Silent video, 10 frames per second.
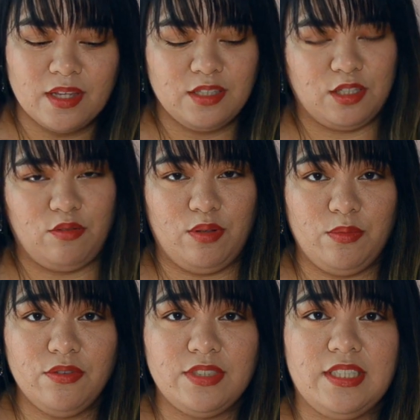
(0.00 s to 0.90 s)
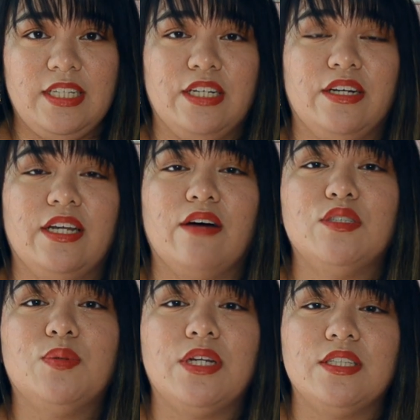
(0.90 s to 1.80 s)
So we moved in here and I
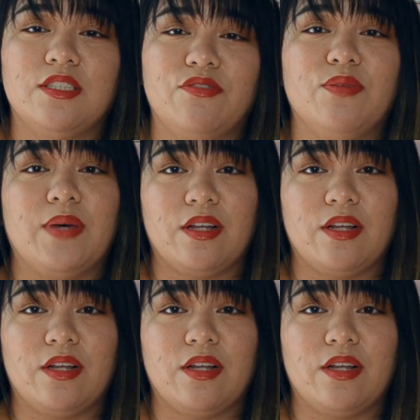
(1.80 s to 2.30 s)
was putting stuff in my